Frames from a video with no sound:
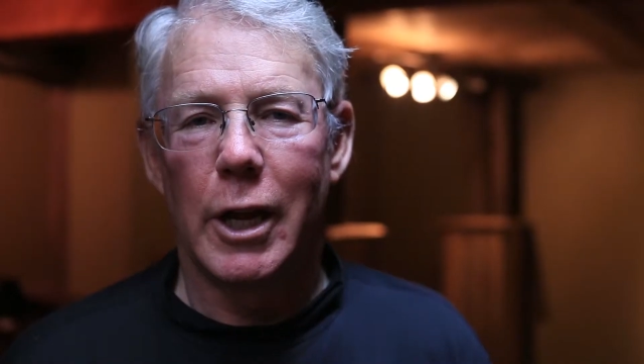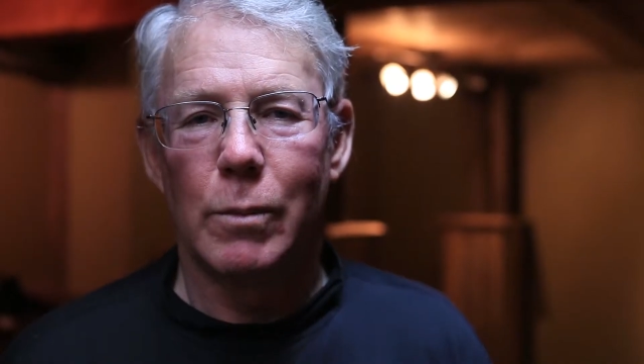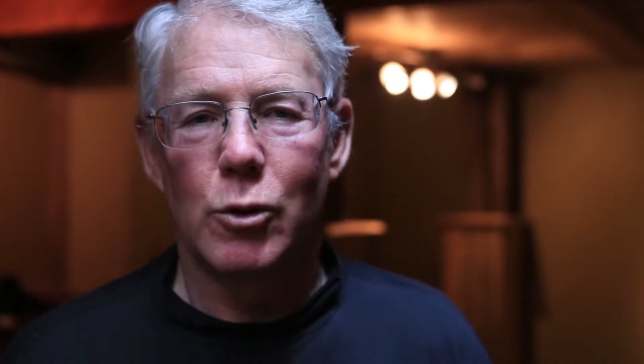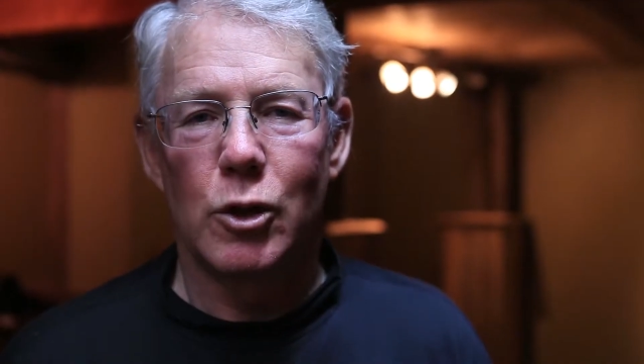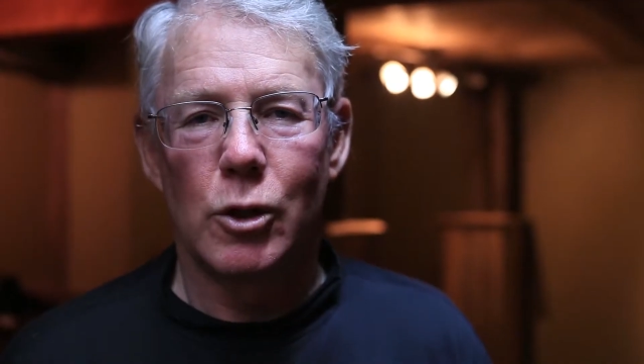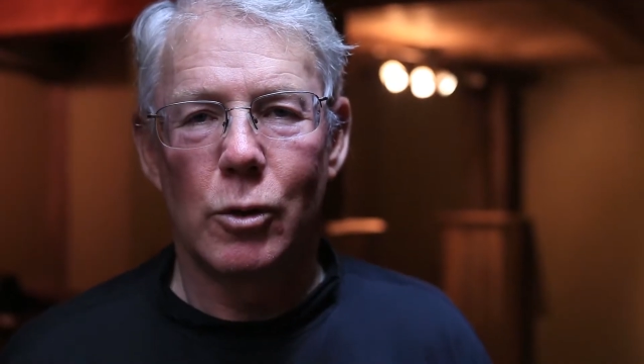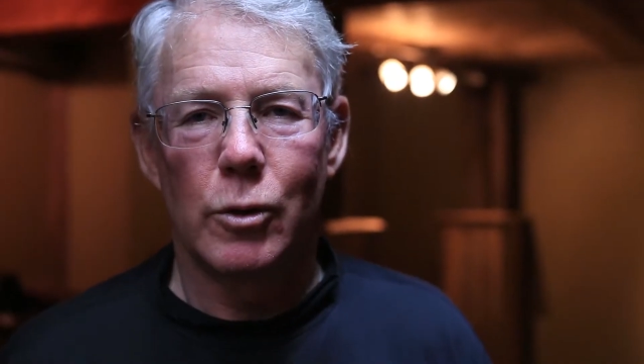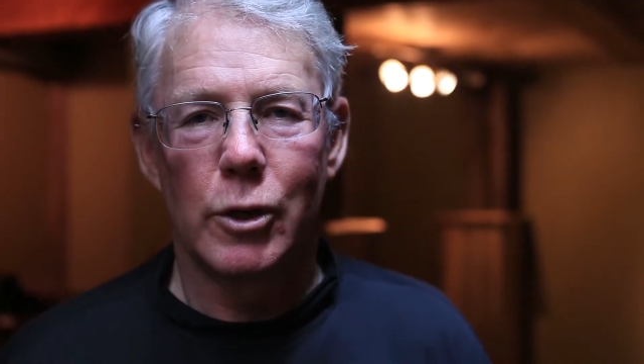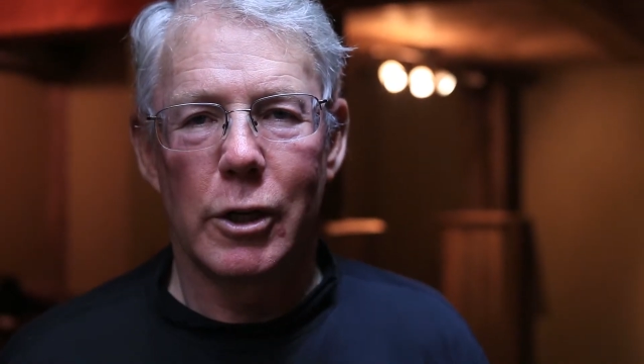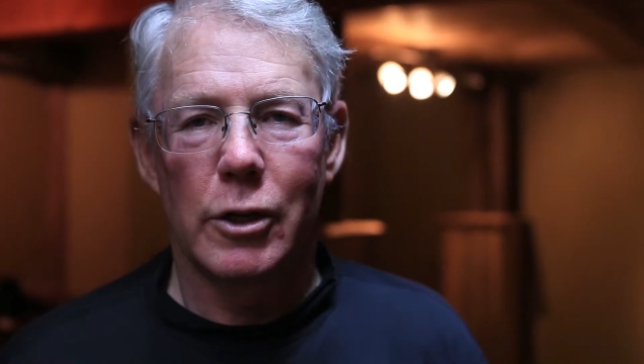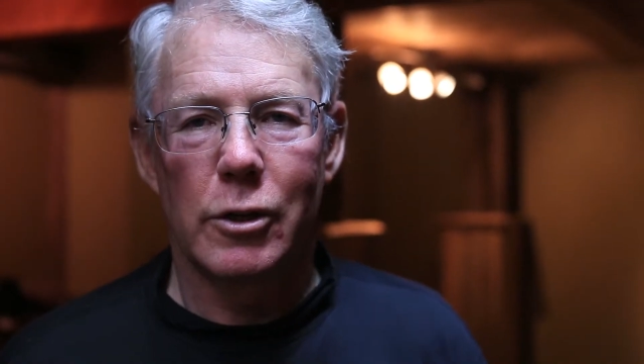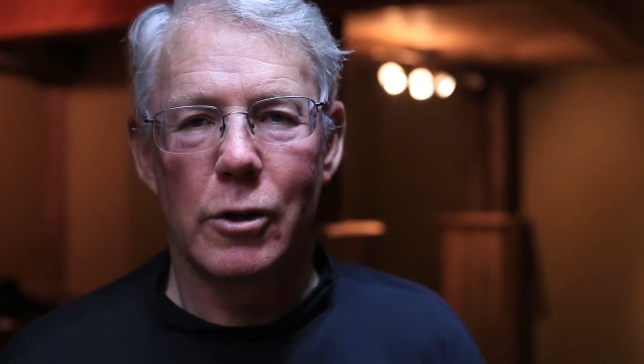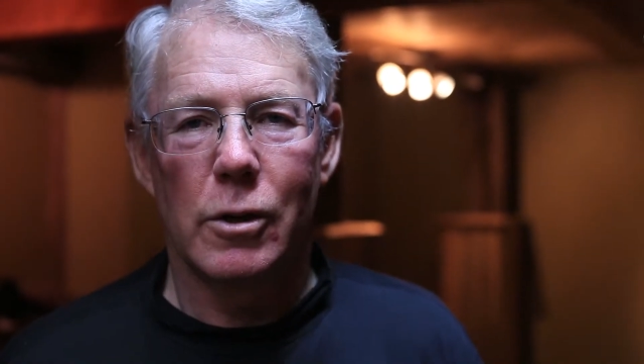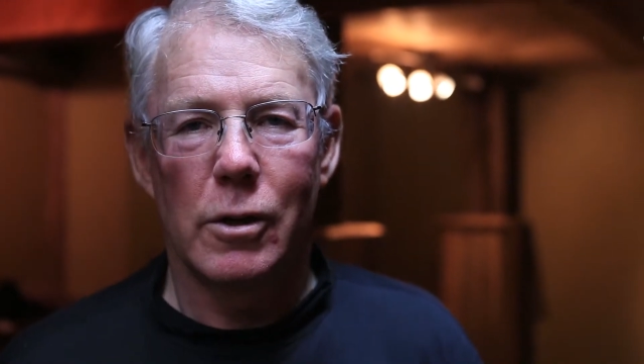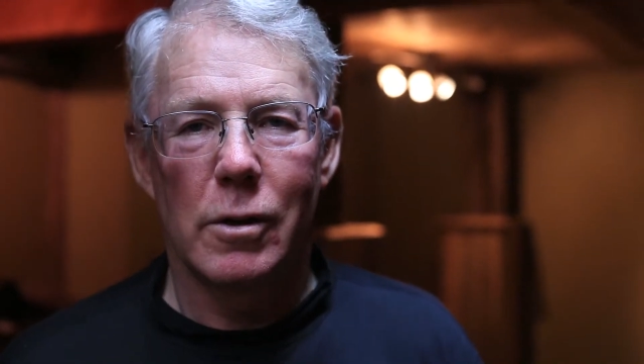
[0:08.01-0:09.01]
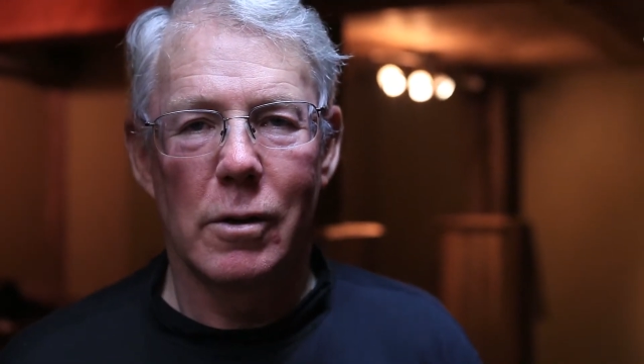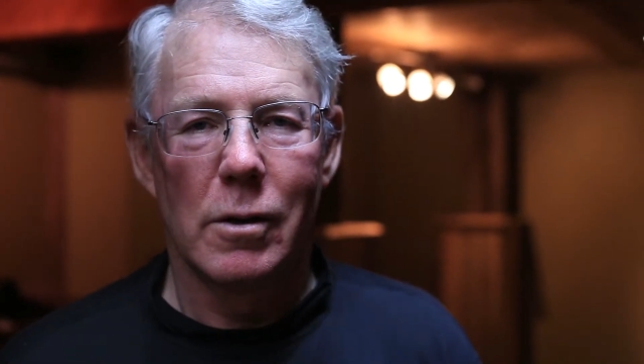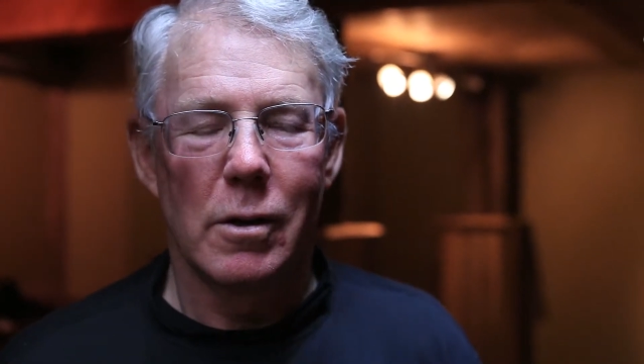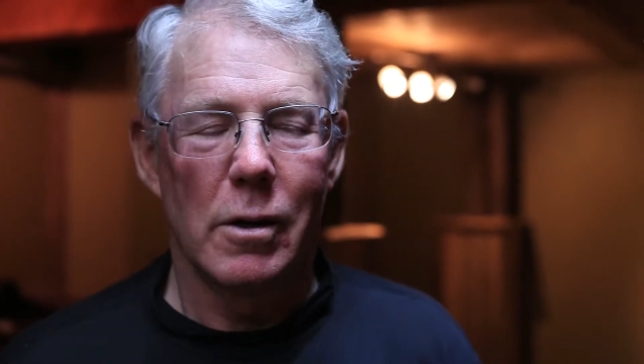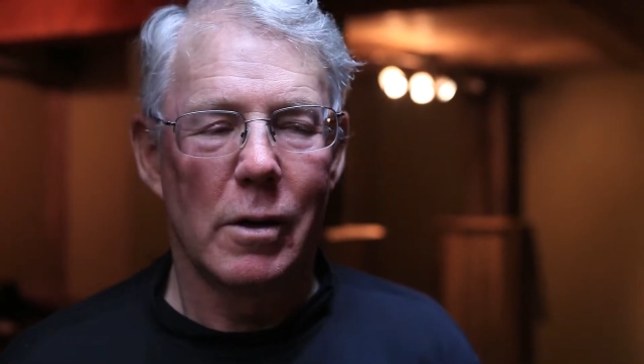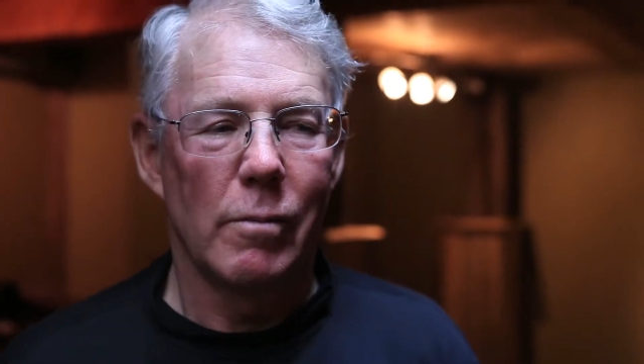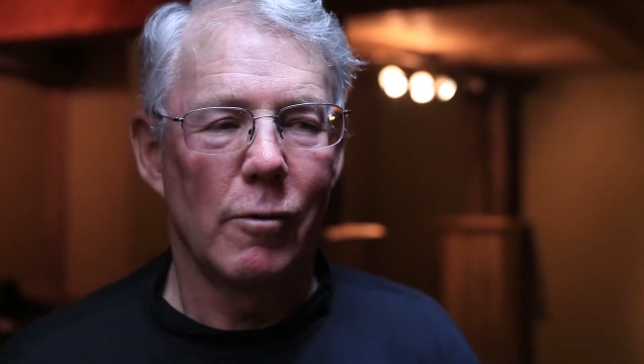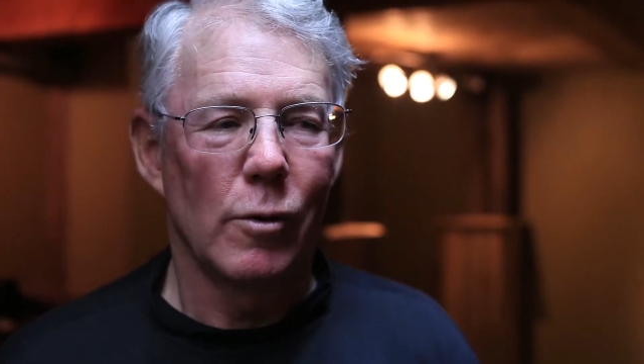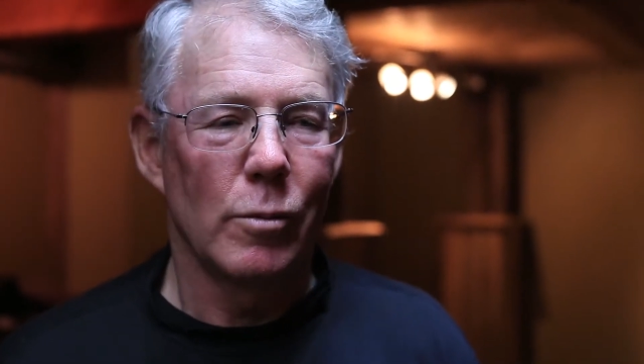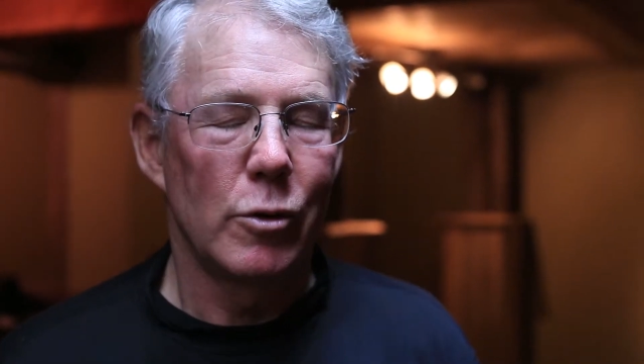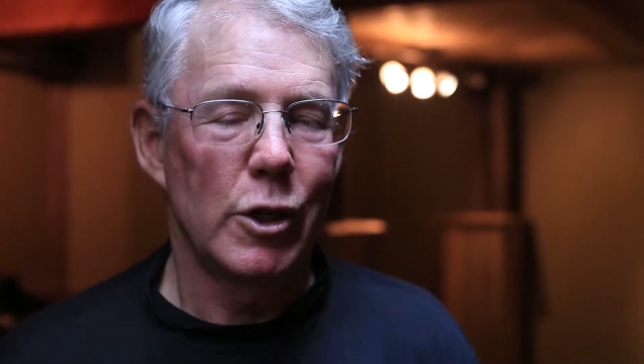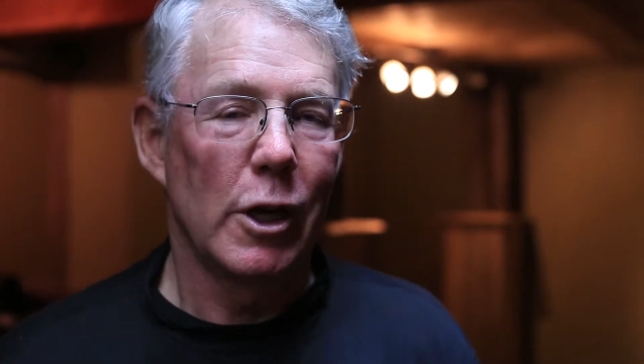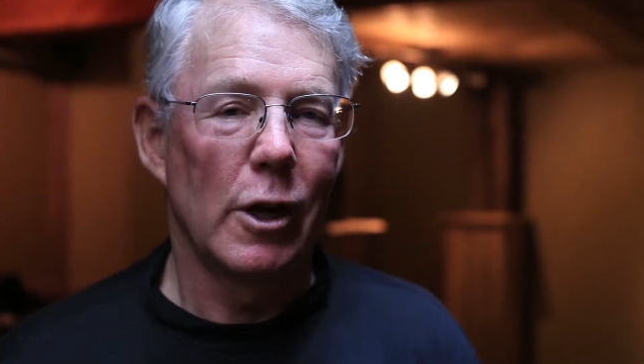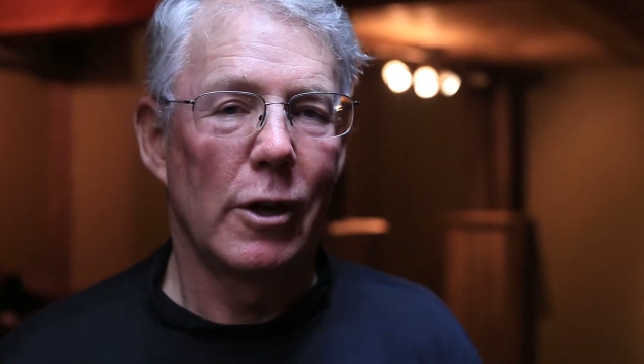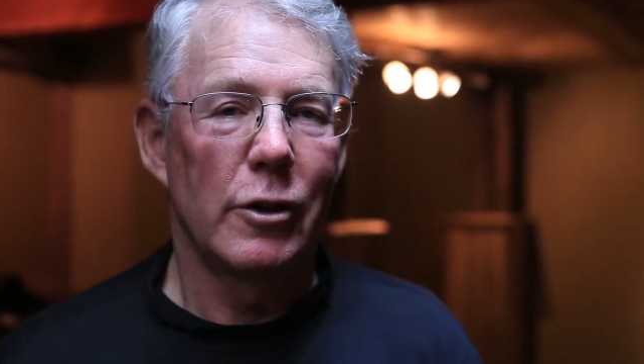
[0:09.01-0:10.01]
name's Joe Chester. I'm
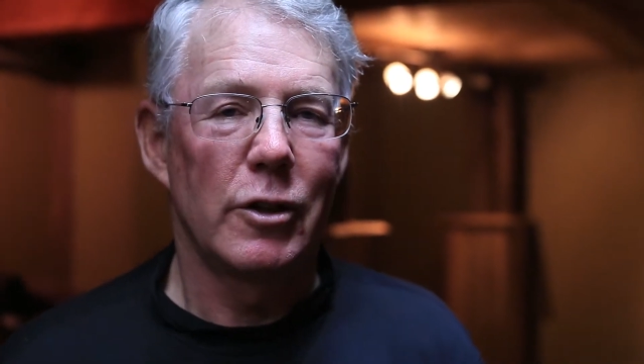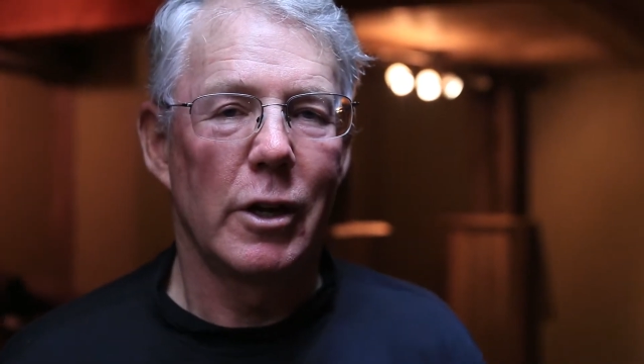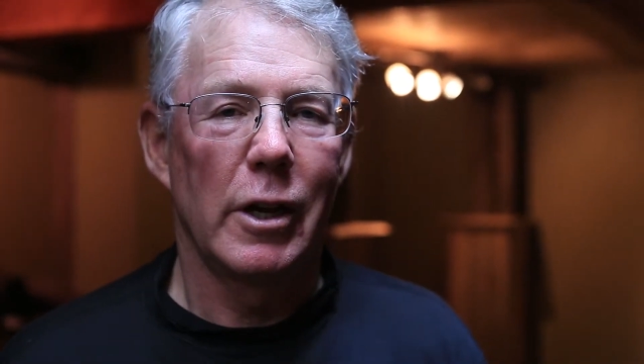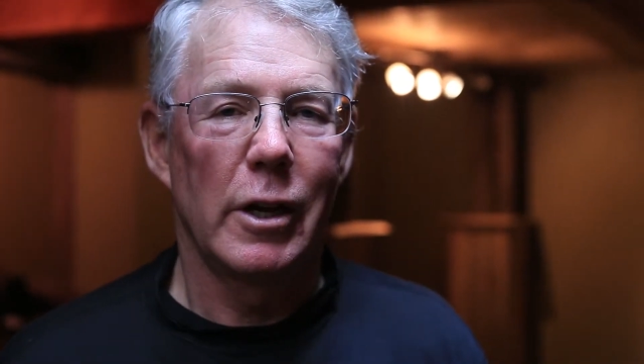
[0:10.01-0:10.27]
from Challis,